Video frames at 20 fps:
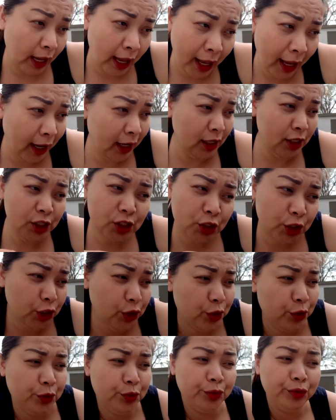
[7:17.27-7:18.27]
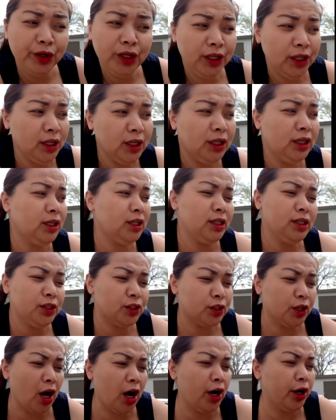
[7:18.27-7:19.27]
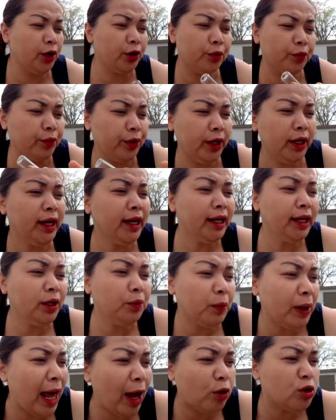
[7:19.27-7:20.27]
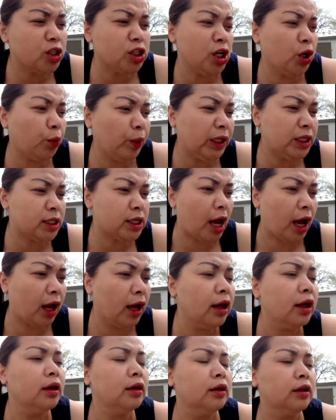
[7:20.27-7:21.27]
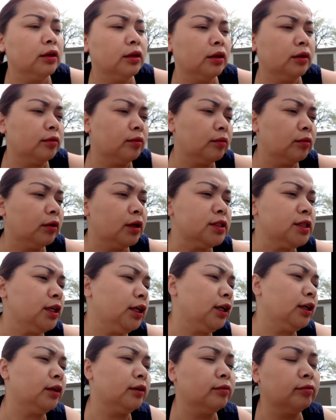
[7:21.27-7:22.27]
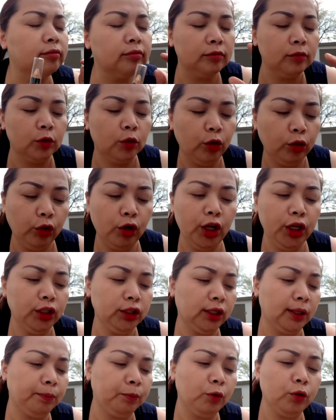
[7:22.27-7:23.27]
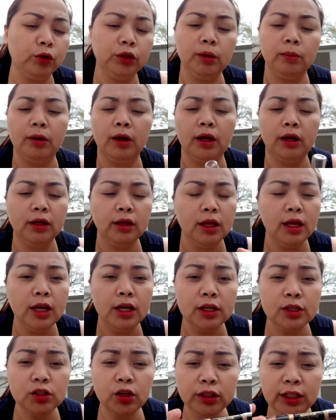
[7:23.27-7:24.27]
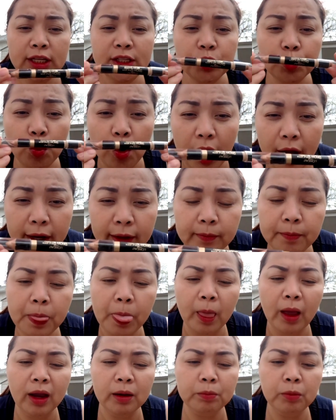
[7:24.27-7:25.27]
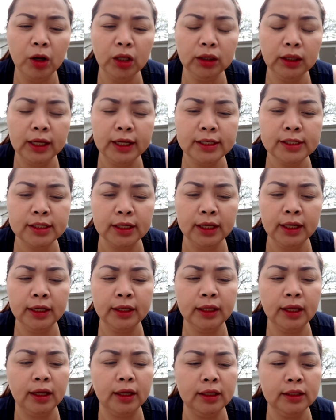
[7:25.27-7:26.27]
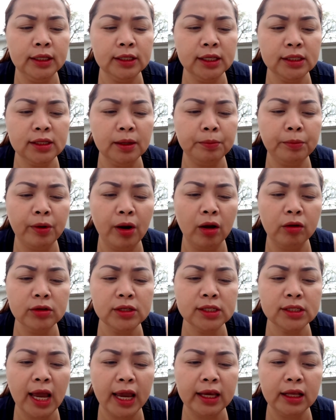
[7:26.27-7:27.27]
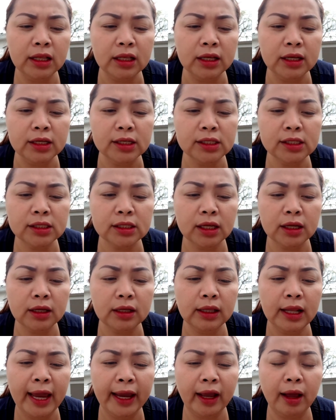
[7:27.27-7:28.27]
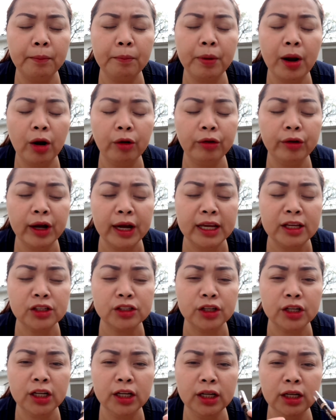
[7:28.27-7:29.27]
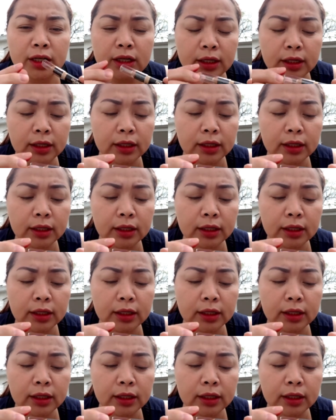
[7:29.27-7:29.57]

I see trees are green. Wala akong sequence ah. Kasi, kung na lang yung trip ko, di ba? So, this one, I bought this in, this is a brow stylist, like brow razor.